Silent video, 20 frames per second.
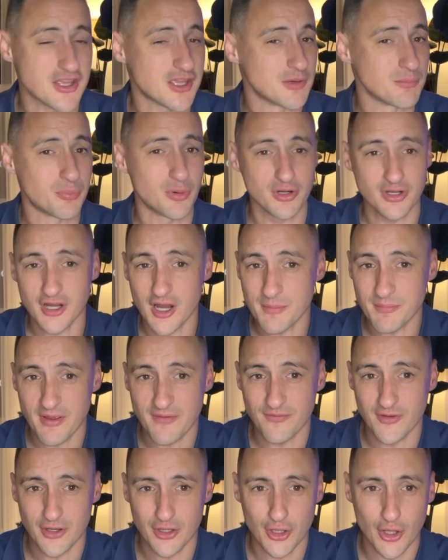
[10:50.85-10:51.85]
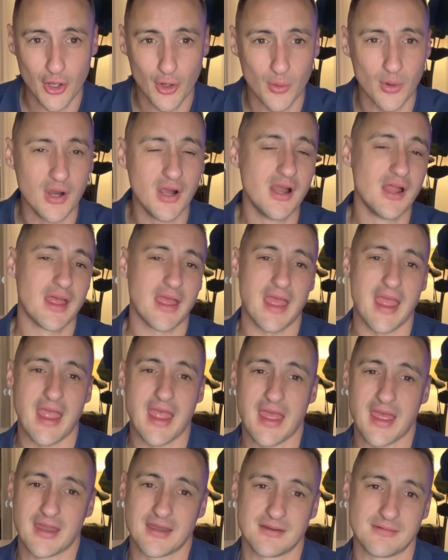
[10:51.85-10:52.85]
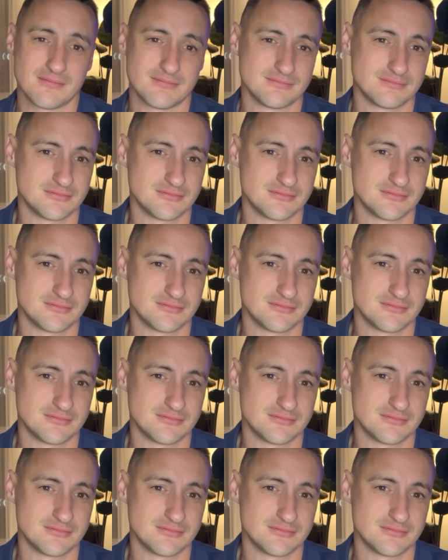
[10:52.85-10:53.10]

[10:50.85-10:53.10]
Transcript: can put it on my video and,